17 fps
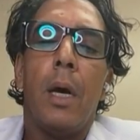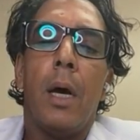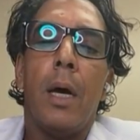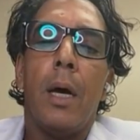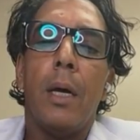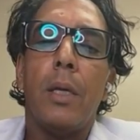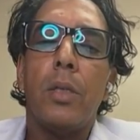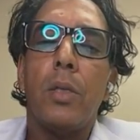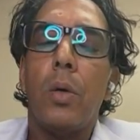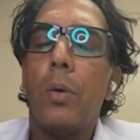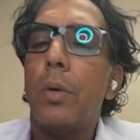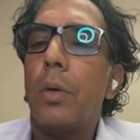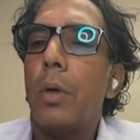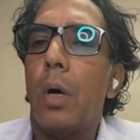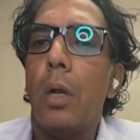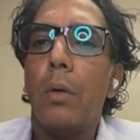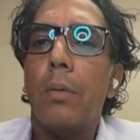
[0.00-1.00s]
Uh, so
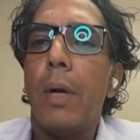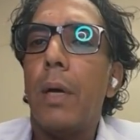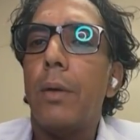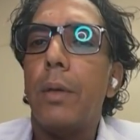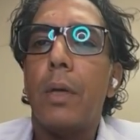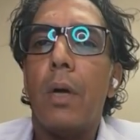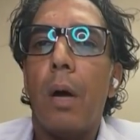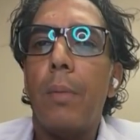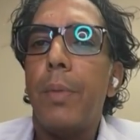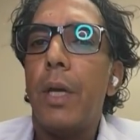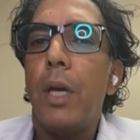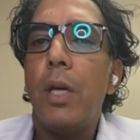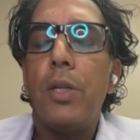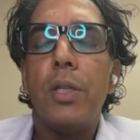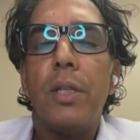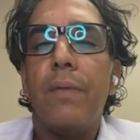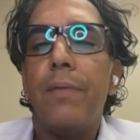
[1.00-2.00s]
all around,
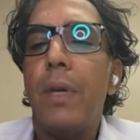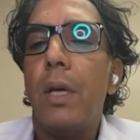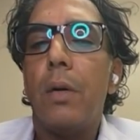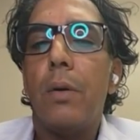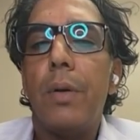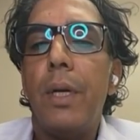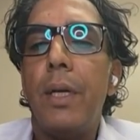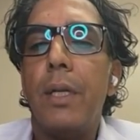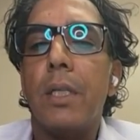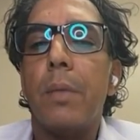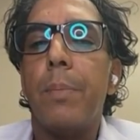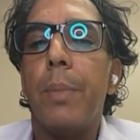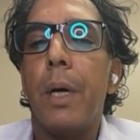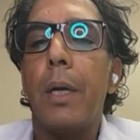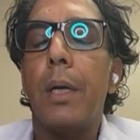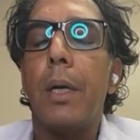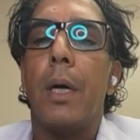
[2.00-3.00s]
complications have increased,
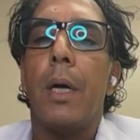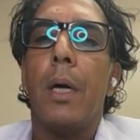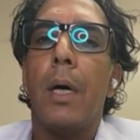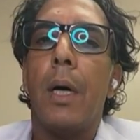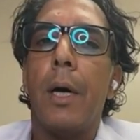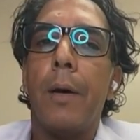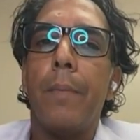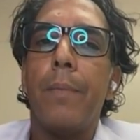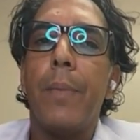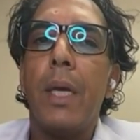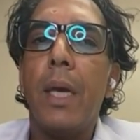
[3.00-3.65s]
but um,